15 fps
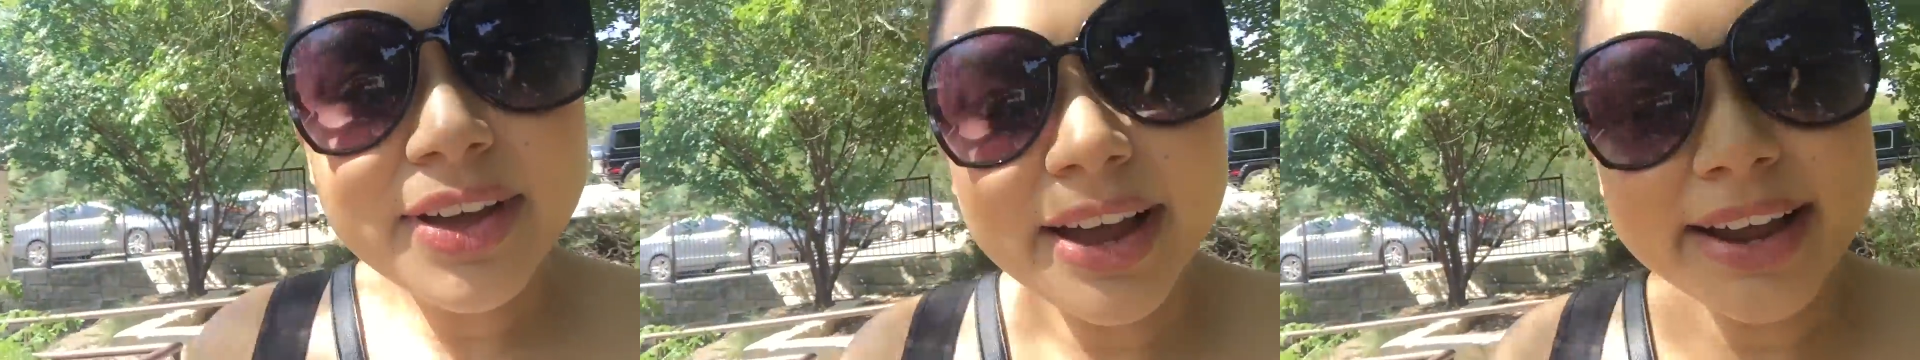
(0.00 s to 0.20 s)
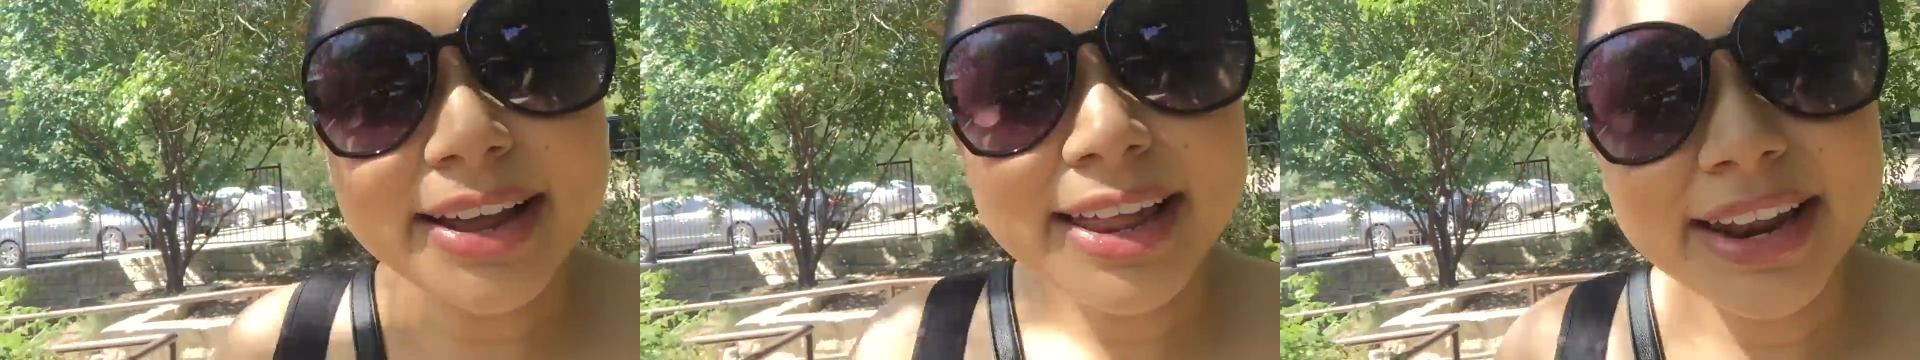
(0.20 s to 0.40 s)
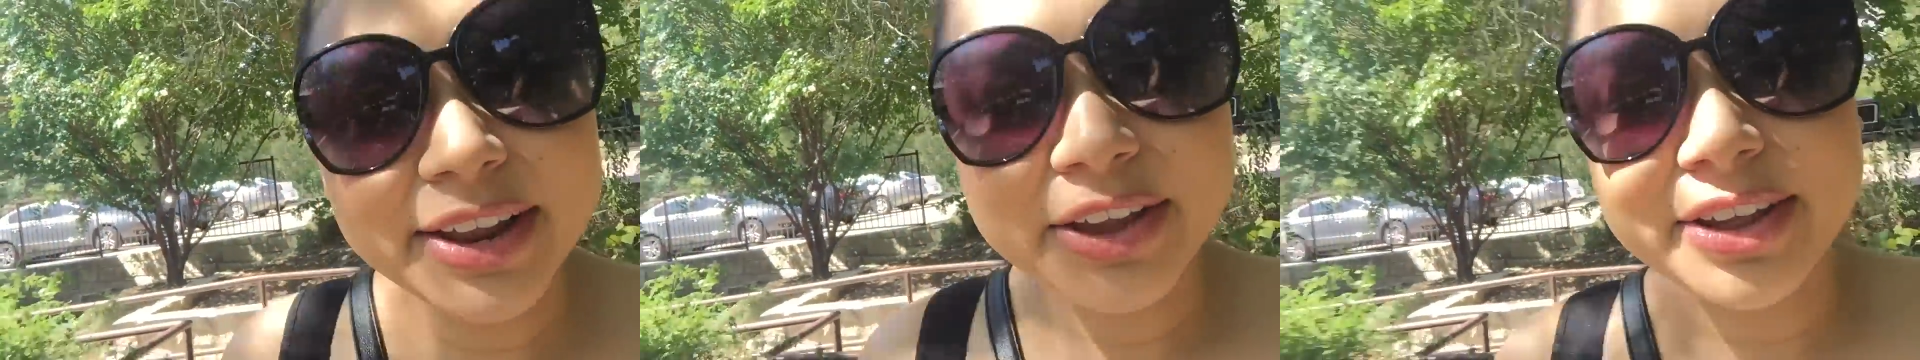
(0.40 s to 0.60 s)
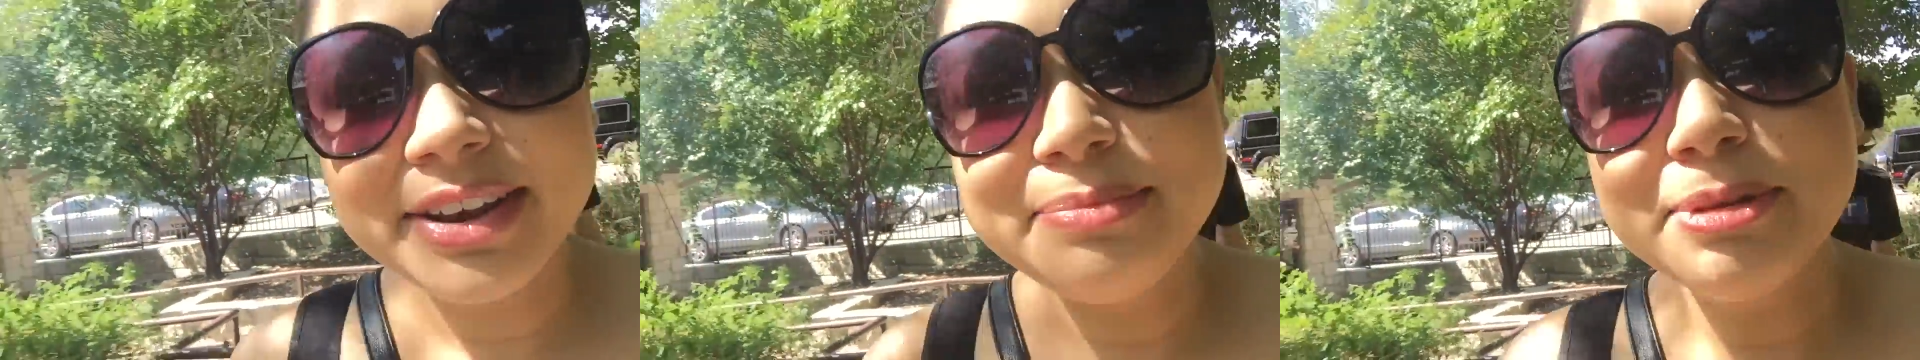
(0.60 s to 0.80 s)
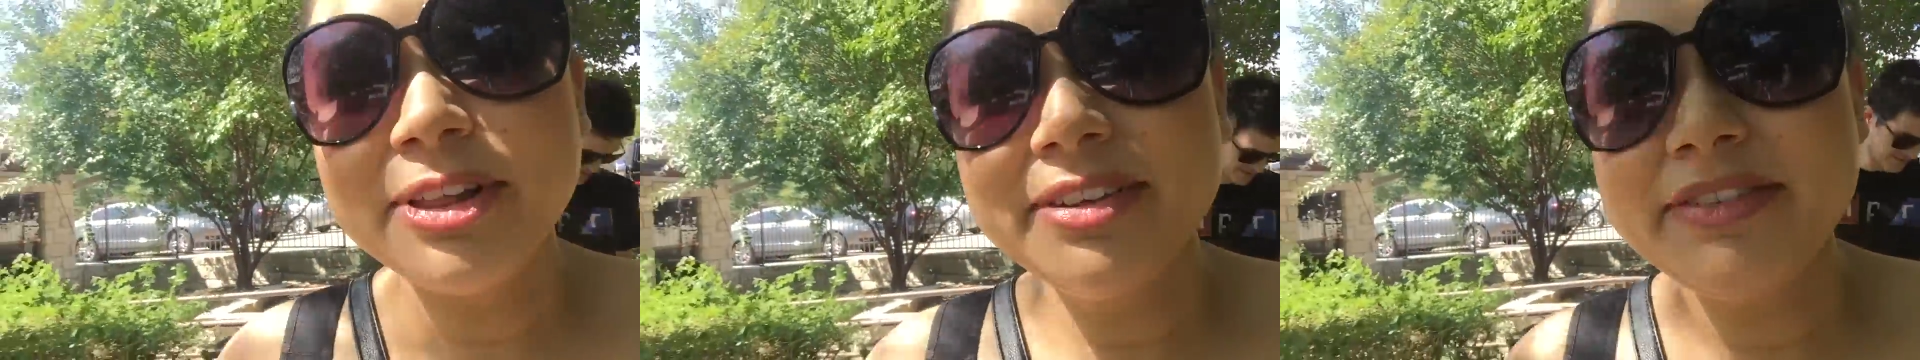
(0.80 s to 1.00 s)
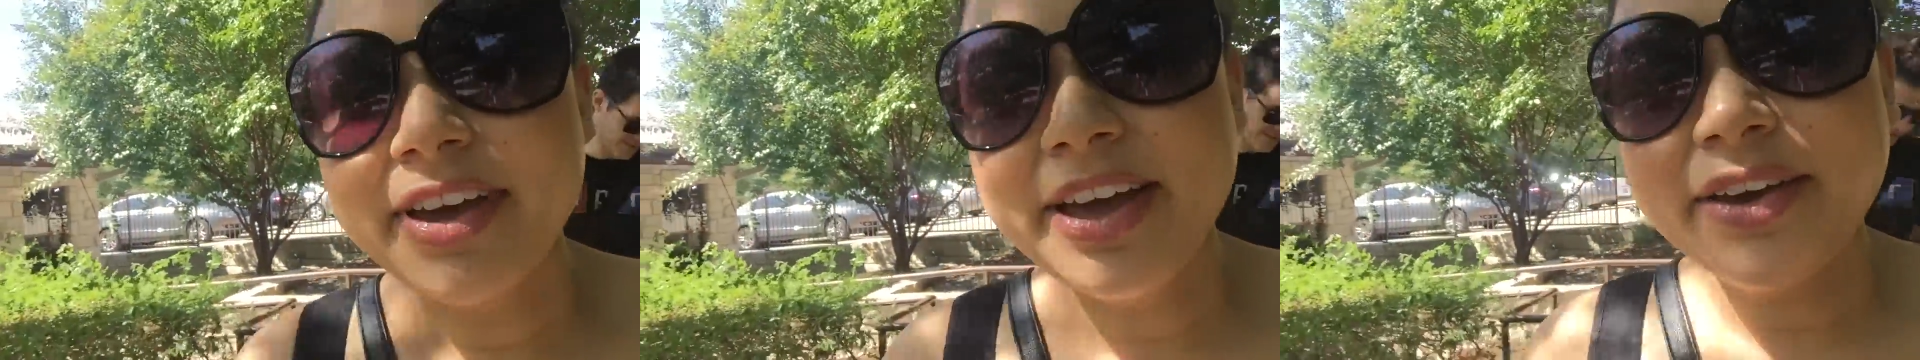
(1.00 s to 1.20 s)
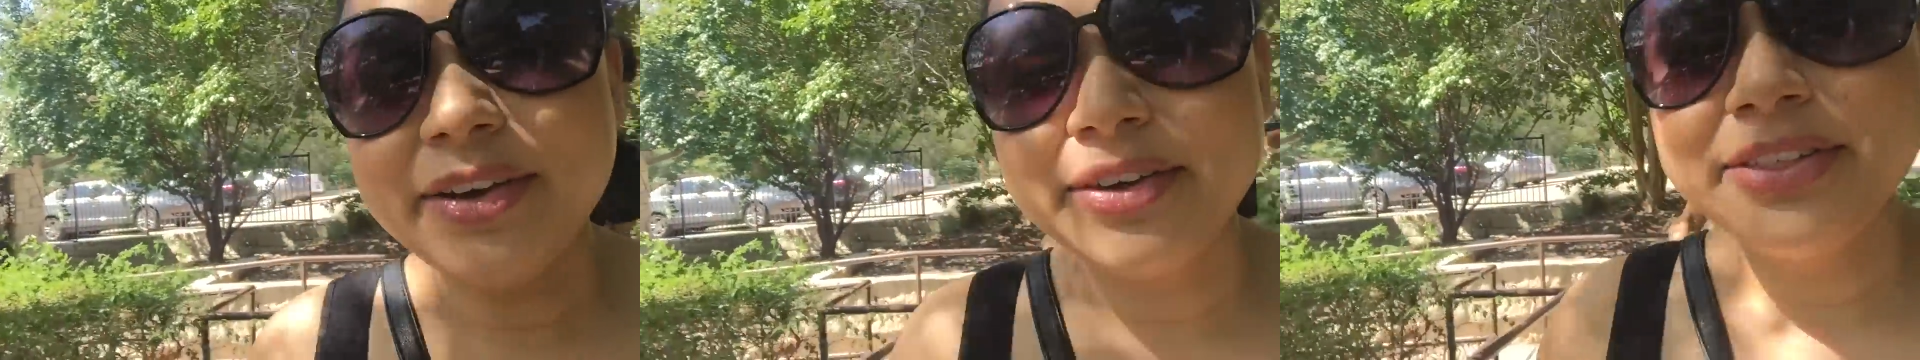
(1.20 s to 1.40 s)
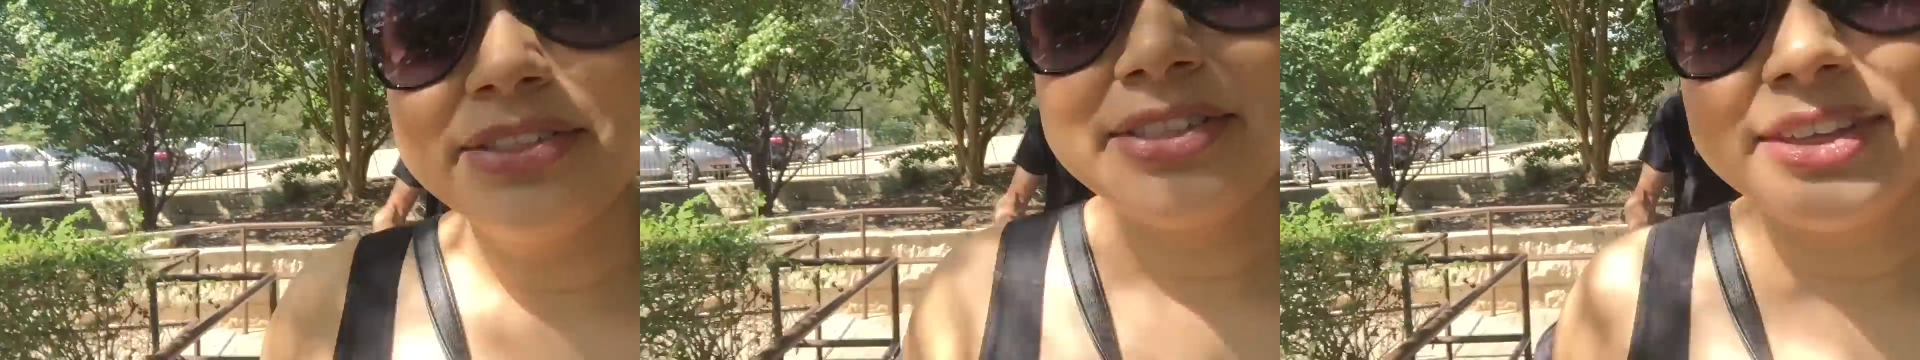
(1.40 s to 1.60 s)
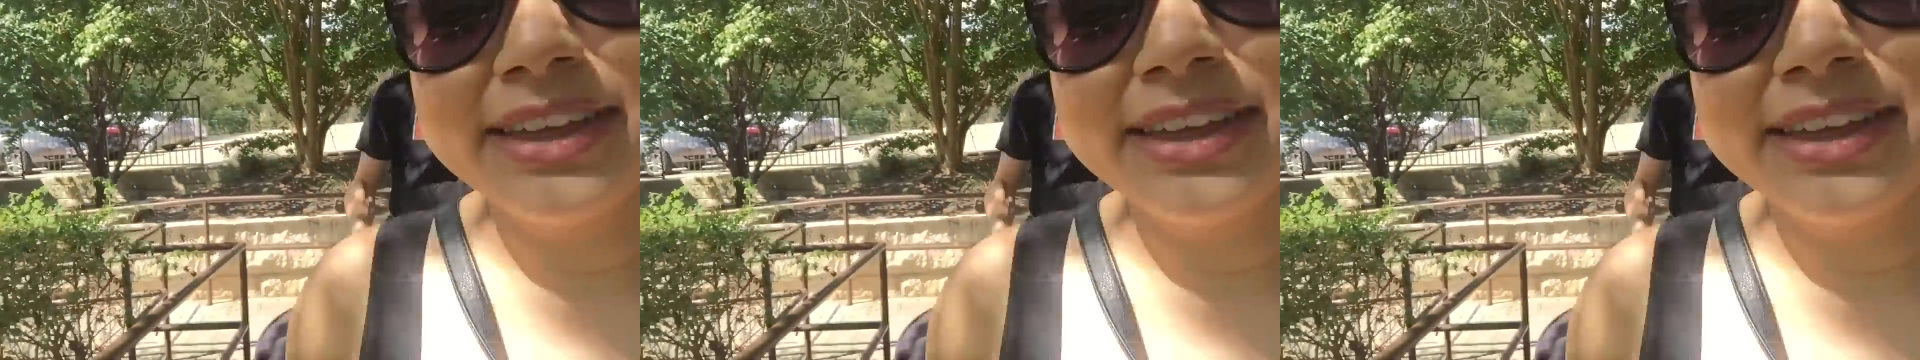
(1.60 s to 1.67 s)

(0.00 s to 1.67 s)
I got a good bill of health.